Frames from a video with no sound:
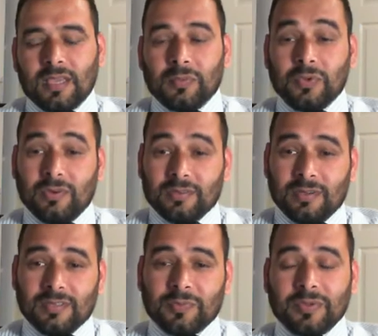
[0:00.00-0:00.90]
Viewers,
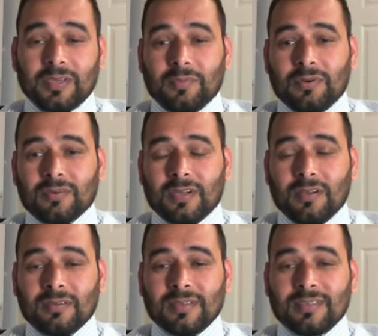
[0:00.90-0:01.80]
I'll speak about
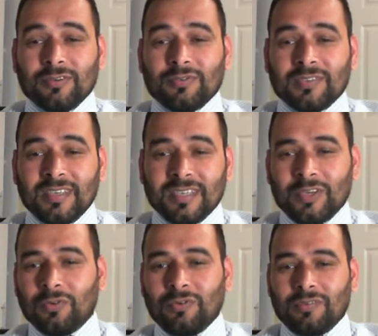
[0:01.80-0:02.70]
how can you
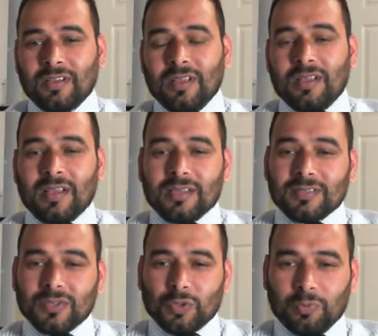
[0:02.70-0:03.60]
secure
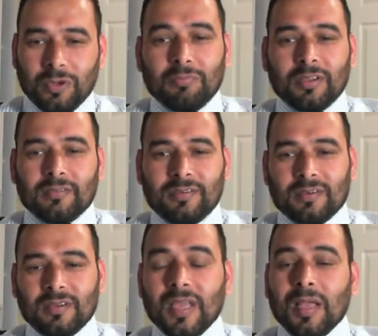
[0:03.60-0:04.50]
access to public
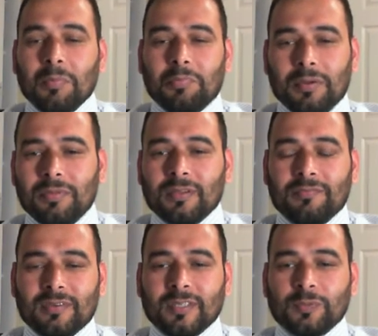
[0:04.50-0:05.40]
fund. Public
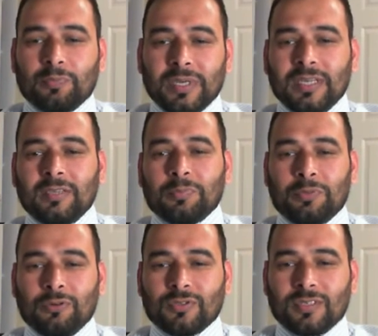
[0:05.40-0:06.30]
fund is very
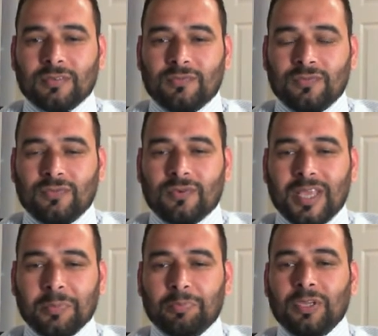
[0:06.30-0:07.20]
important for
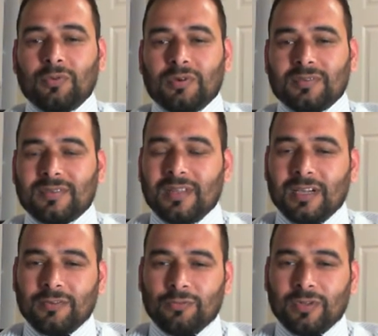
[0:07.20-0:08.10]
everyone's
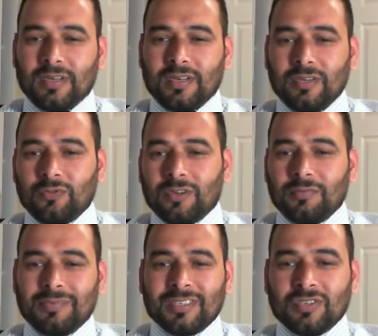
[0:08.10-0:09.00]
life, whether you are a
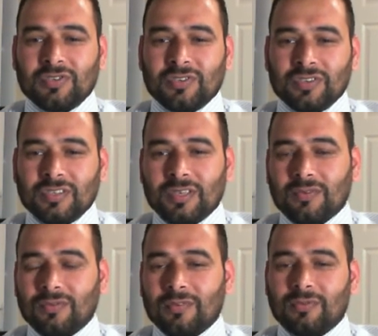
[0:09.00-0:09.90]
British citizen
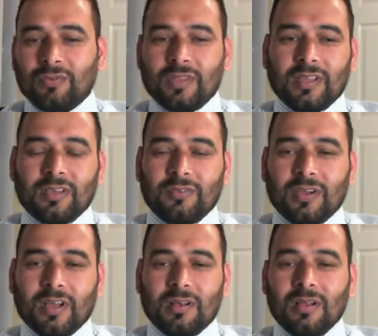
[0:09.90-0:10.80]
or whether you
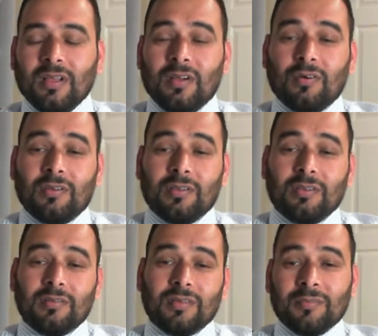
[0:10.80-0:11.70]
are
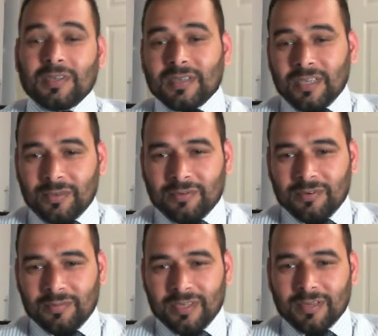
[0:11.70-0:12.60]
on limited leave to
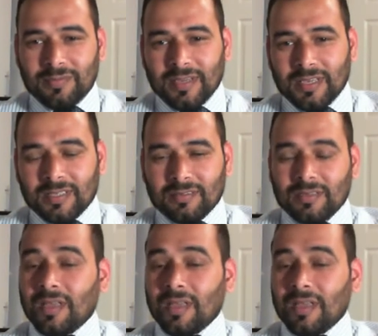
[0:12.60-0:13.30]
remain application.